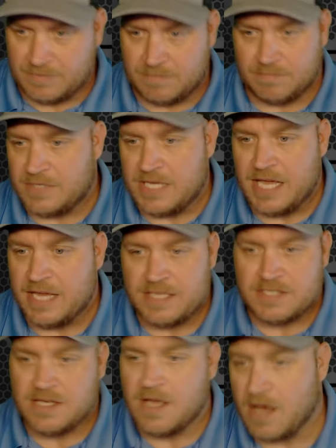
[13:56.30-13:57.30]
Kenny's
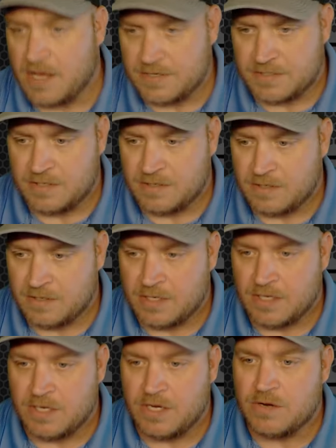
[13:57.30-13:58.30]
cousin.
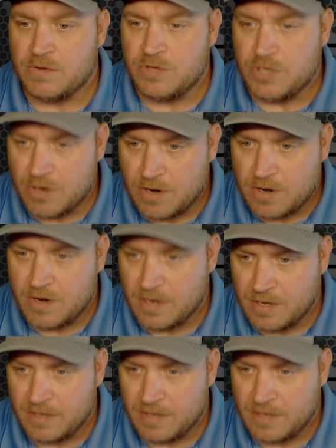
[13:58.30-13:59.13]
You're